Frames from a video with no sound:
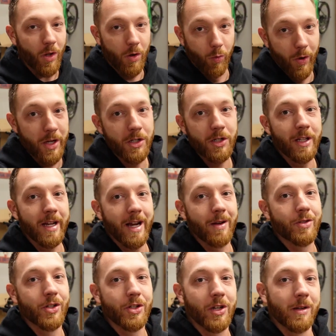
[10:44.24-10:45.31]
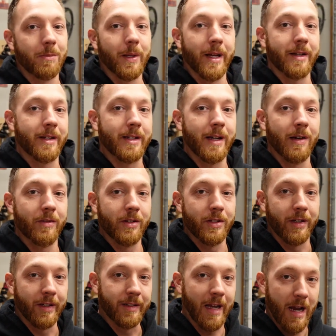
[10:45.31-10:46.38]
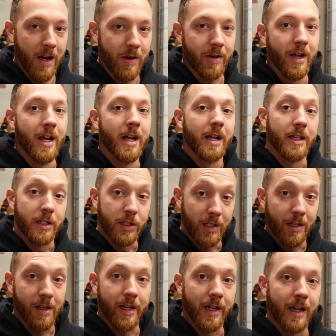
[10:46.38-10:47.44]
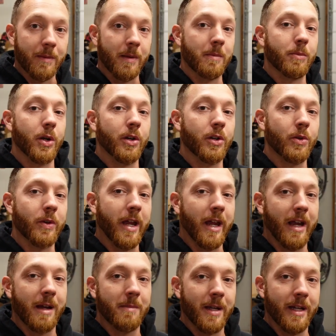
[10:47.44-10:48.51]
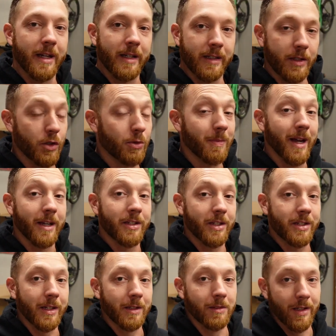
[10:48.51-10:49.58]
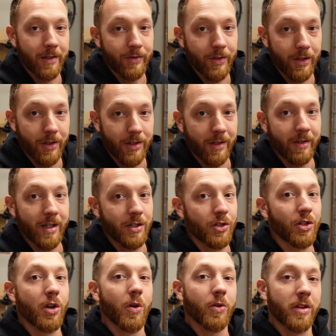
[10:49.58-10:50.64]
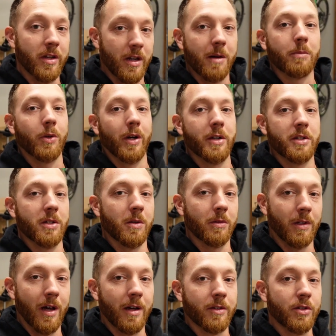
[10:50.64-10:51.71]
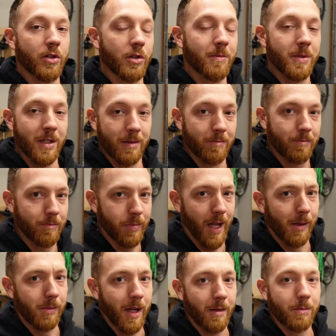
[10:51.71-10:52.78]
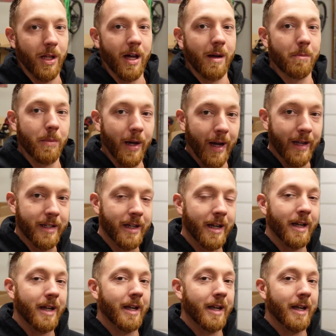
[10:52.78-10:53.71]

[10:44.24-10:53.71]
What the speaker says: Originally, I was just gonna plan to tear this thing down, seal it up and put a new cam in it, use my existing lifters, and then just go to the upgrades, you know, long tubes and blah, blah, blah. But